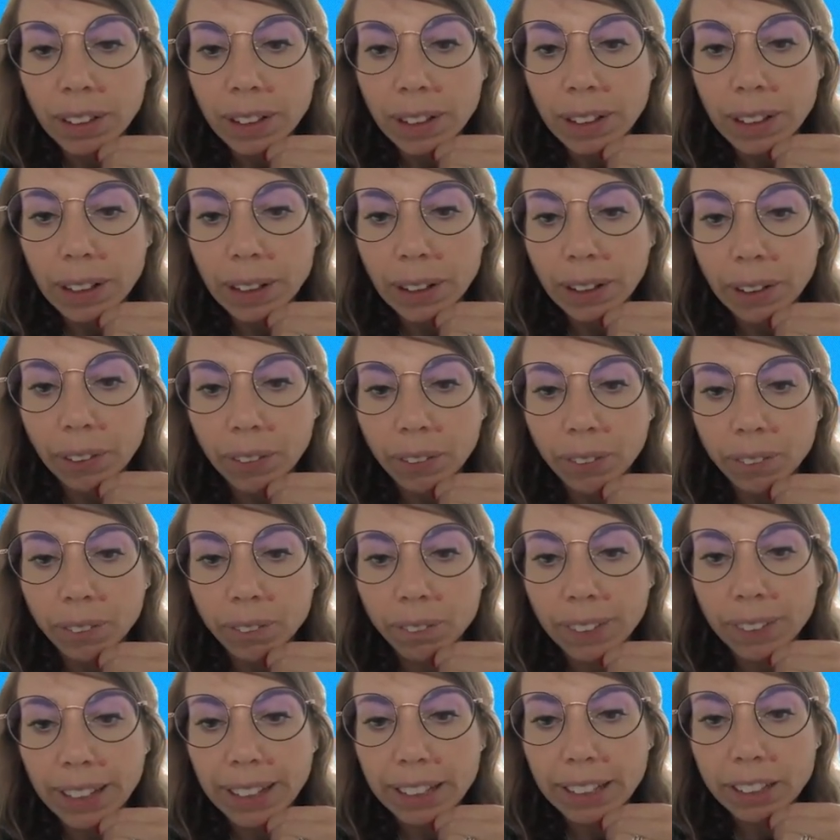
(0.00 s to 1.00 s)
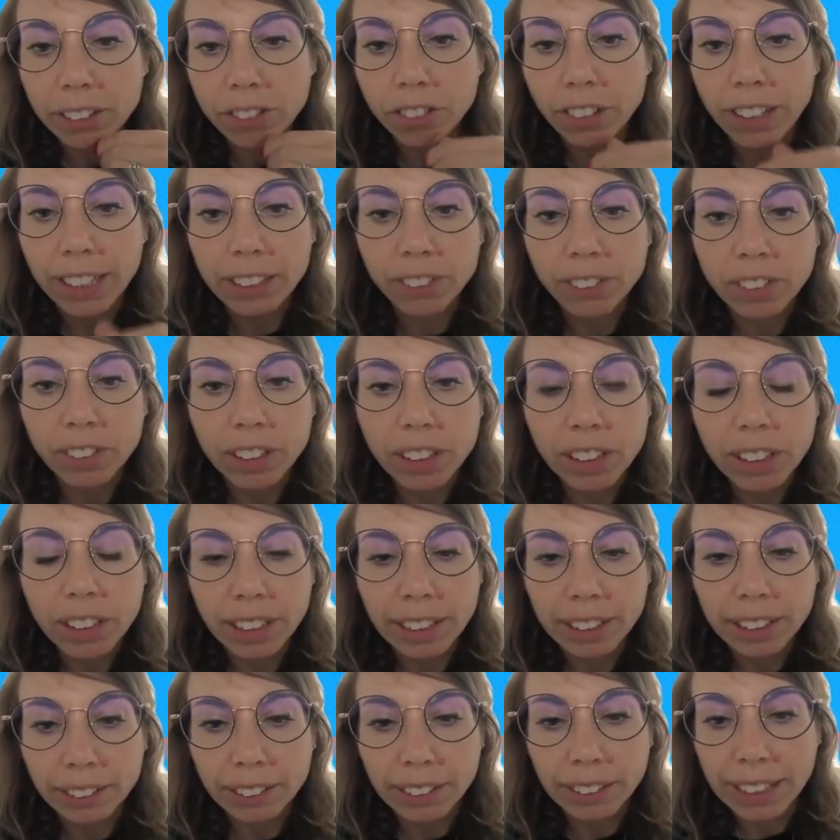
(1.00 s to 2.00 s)
And finally,
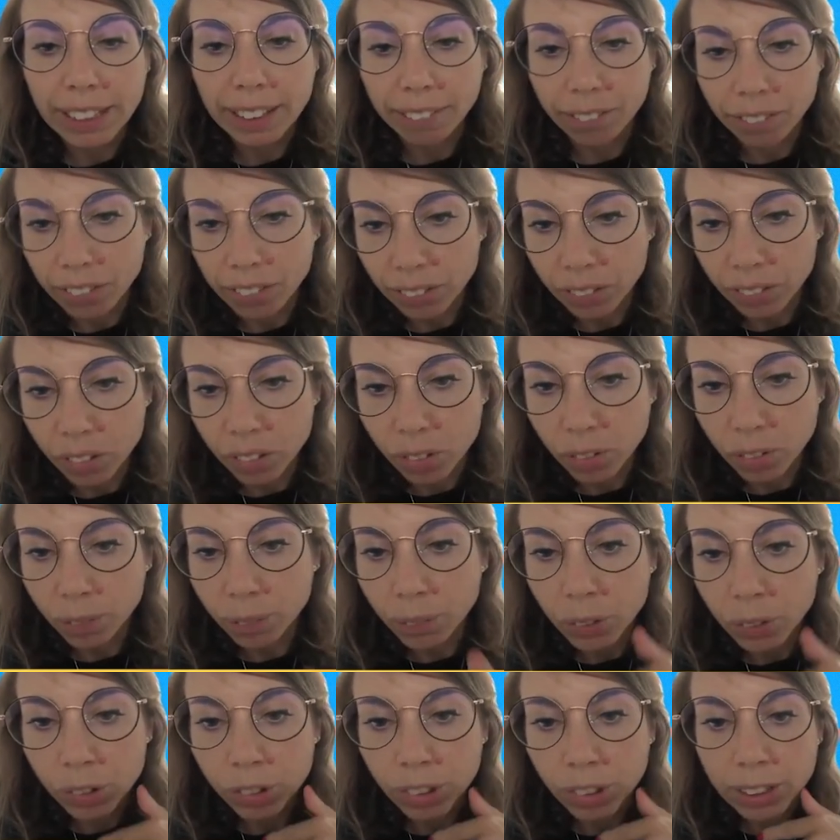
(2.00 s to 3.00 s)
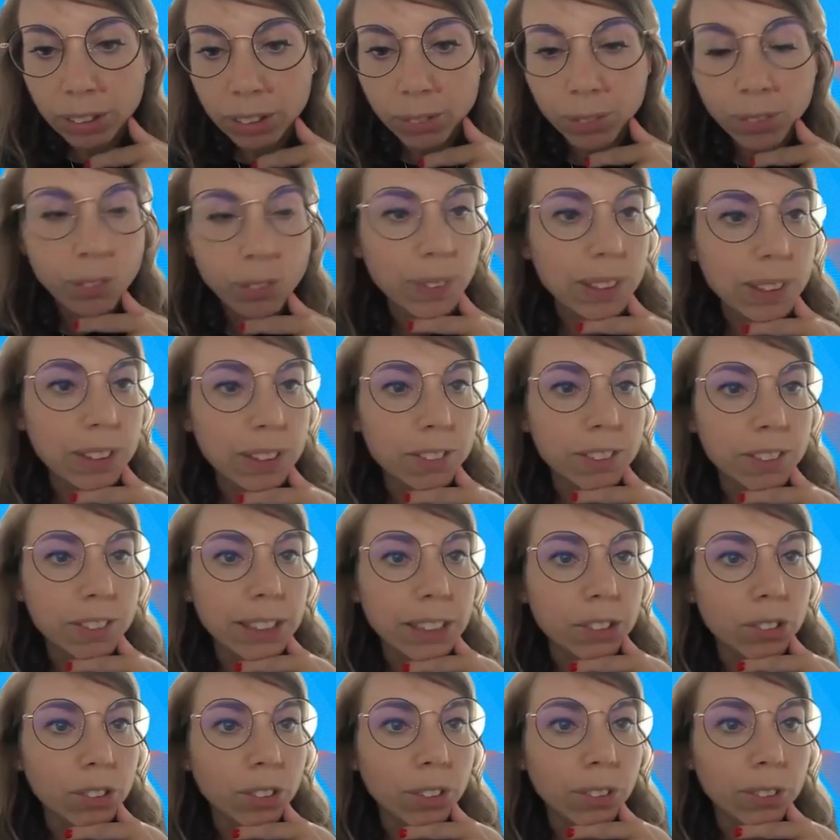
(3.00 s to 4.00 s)
so module loop
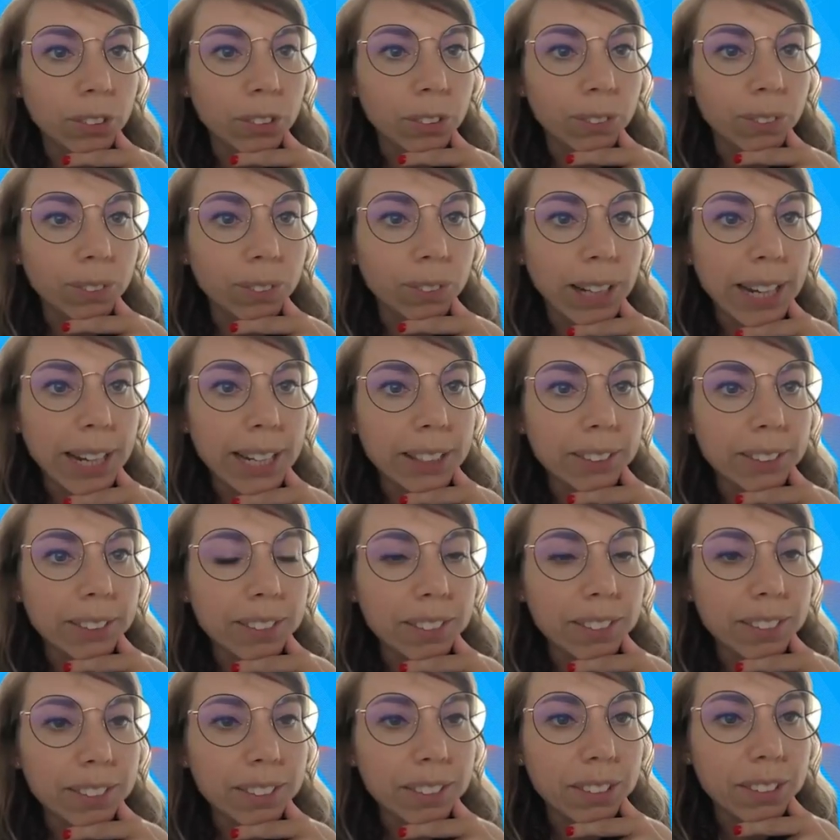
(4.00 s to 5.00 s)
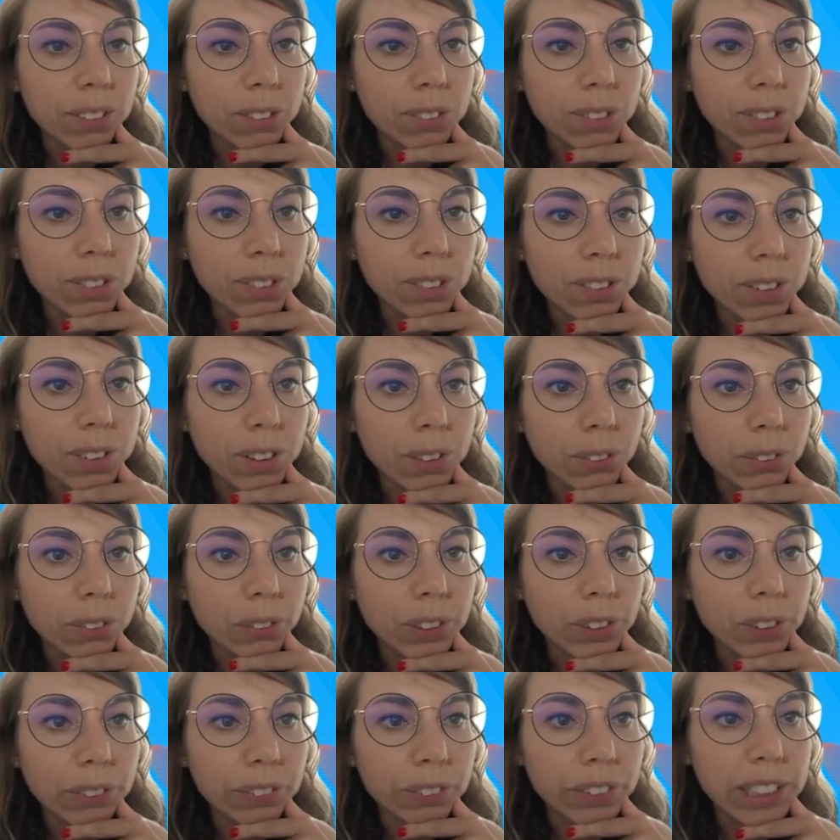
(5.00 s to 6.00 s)
specification compliance, this is also
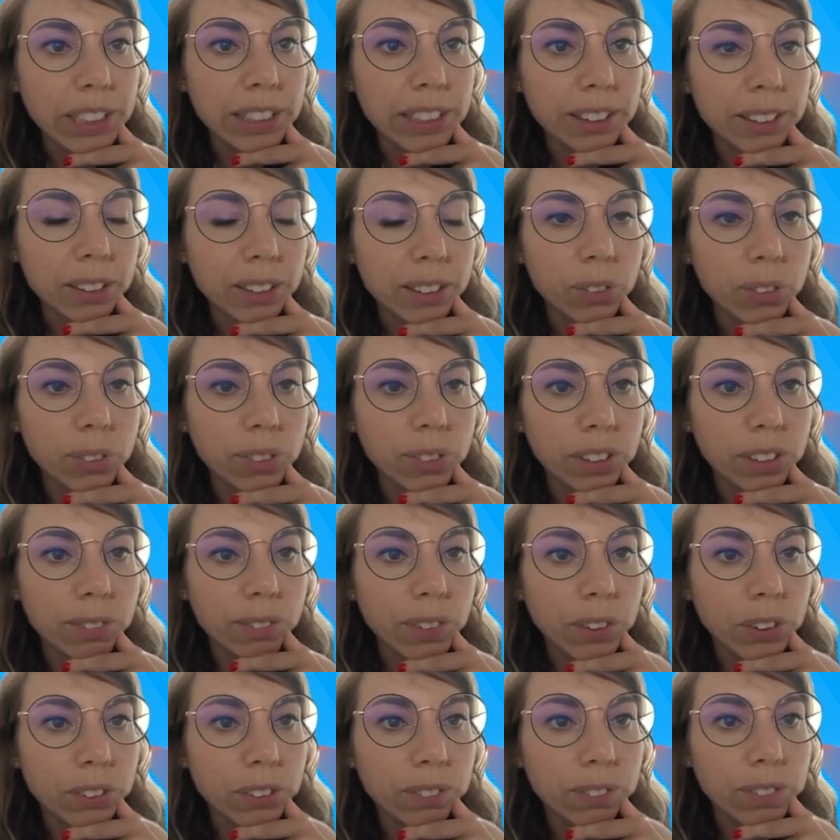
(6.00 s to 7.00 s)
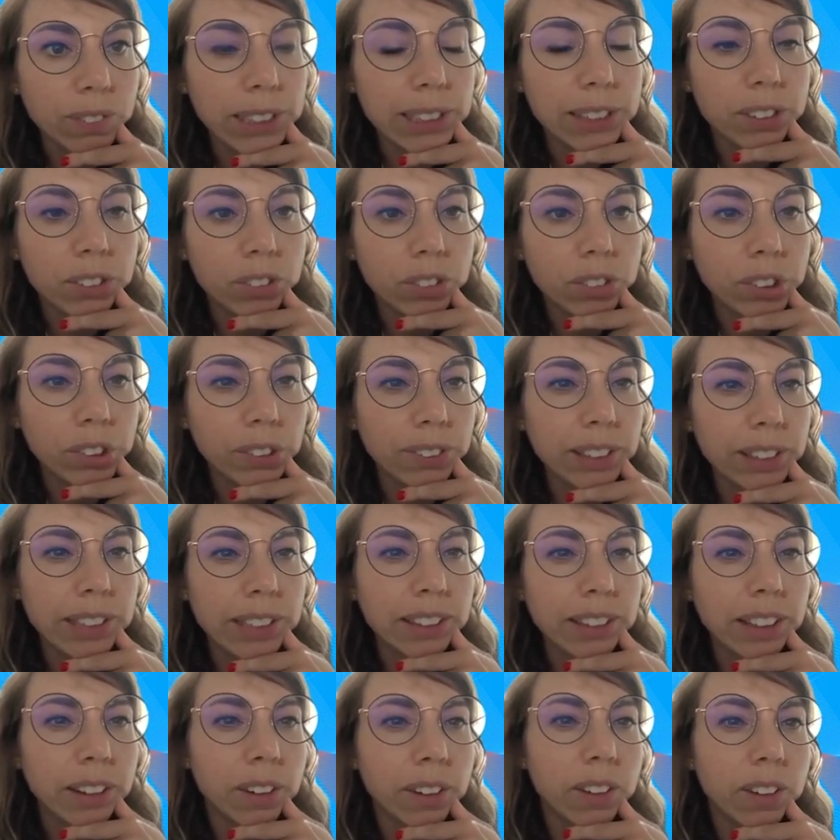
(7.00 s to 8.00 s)
related to this point, making sure
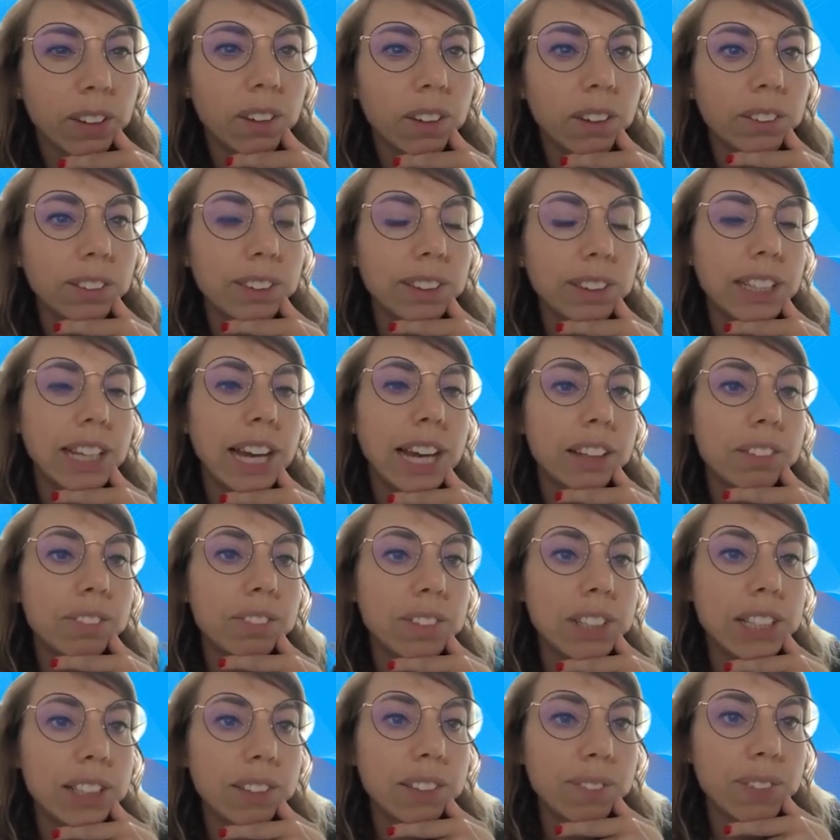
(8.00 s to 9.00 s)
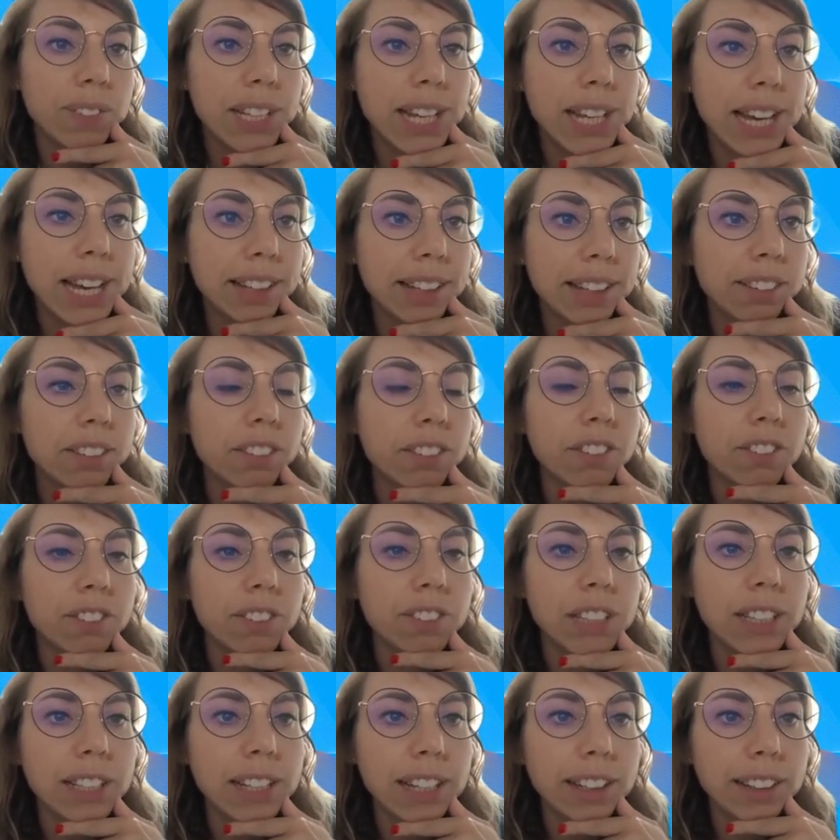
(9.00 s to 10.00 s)
that the admin APIs of
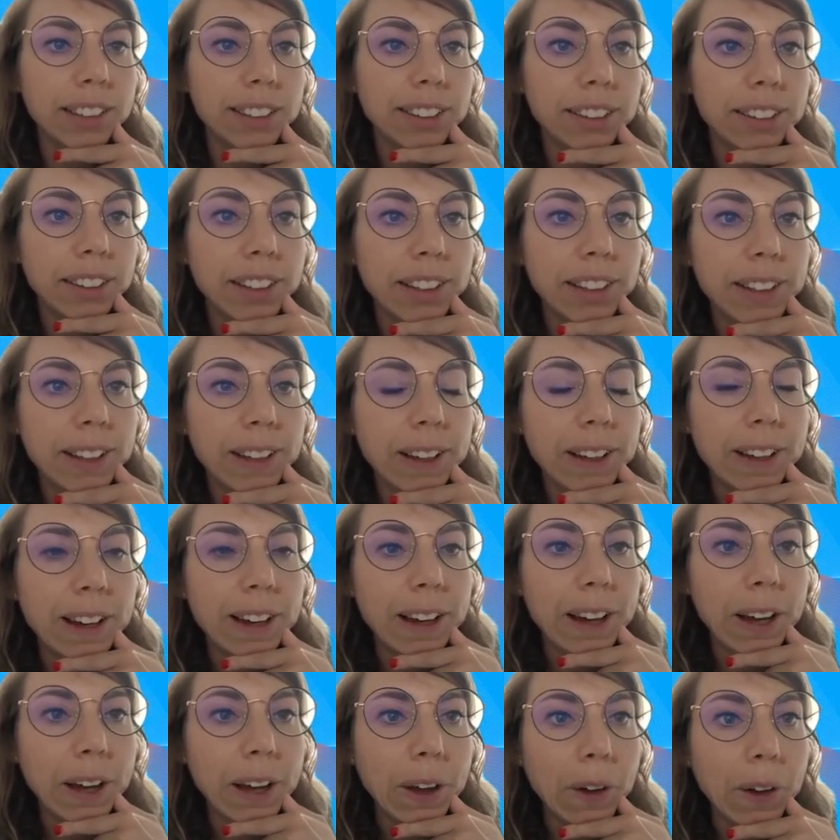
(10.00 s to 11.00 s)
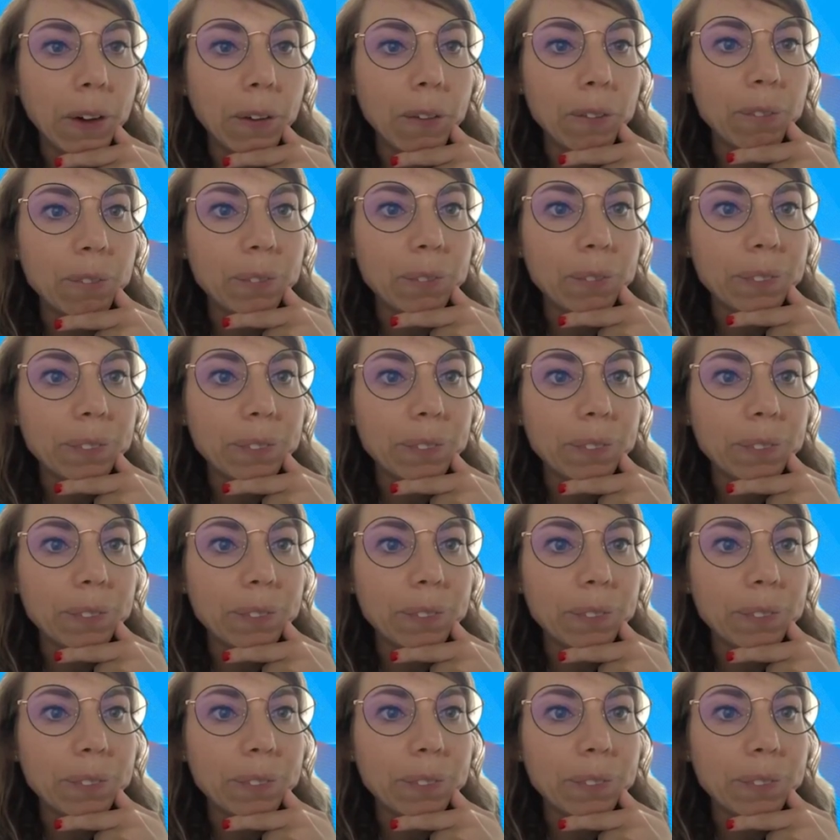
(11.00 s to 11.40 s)
vNext are